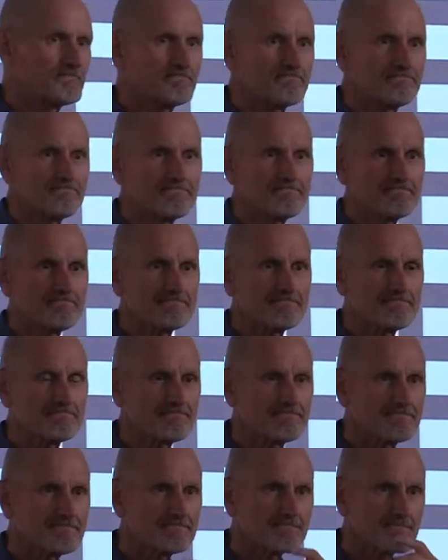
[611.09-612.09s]
The thing I
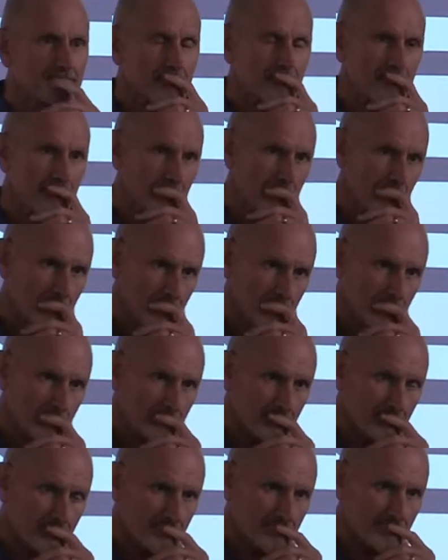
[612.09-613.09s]
see is
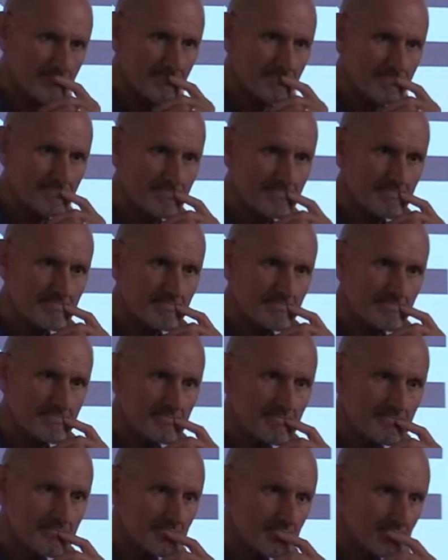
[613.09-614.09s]

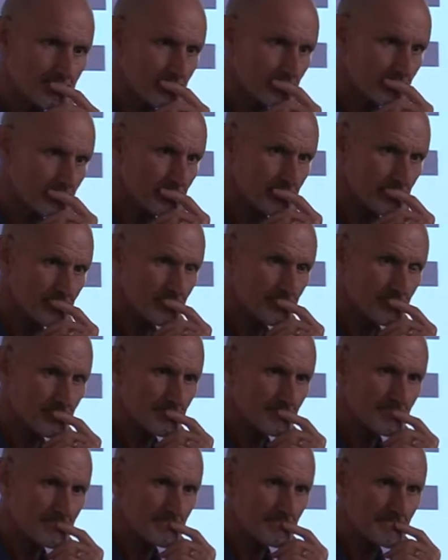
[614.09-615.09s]
this is a solution
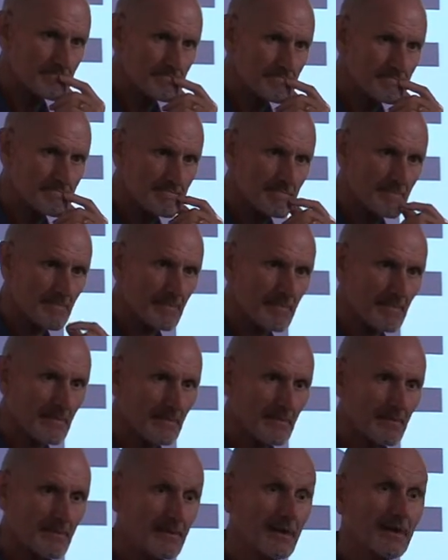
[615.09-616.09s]
that anybody
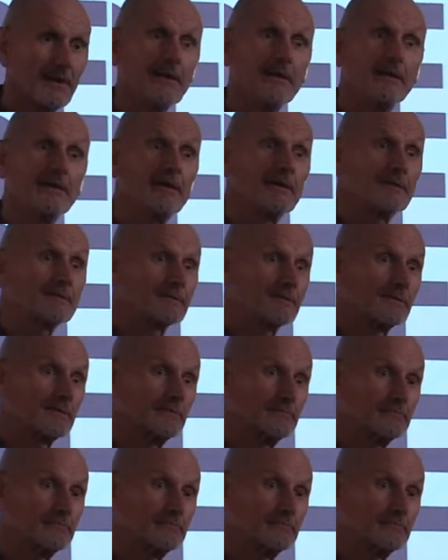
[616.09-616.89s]
can do. Yes.